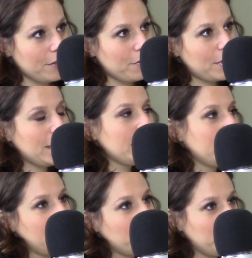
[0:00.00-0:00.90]
So it's kind of
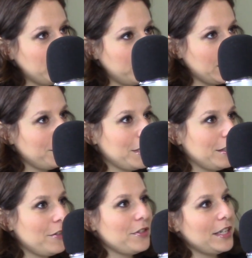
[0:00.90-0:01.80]
like Airbnb, where
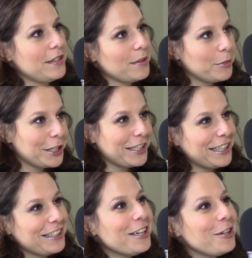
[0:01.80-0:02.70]
you stay somewhere and
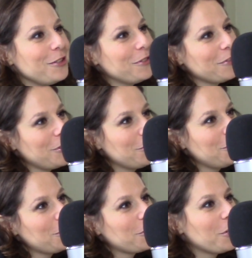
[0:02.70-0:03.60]
then you review
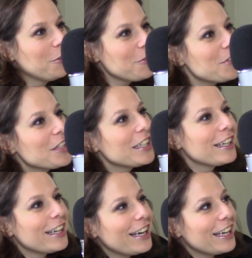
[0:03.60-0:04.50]
your host,
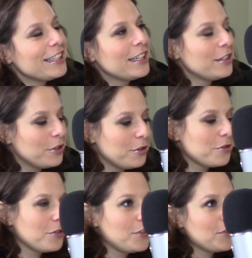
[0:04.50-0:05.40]
and then the
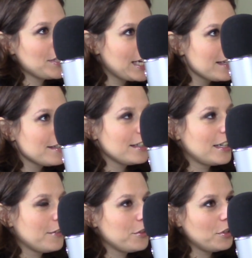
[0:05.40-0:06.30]
host reviews the guest, and
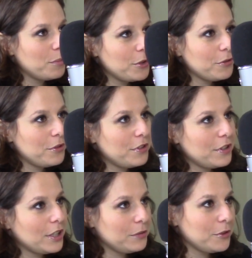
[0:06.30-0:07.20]
after you both
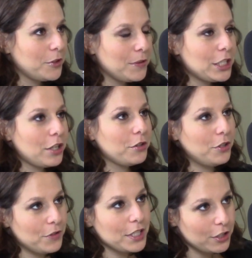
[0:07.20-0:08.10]
review each other,
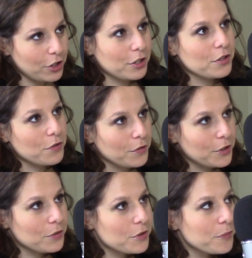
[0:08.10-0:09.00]
you see each other's
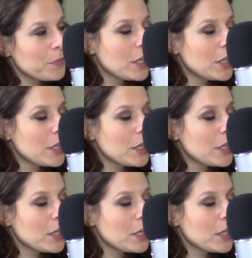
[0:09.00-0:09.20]
reviews.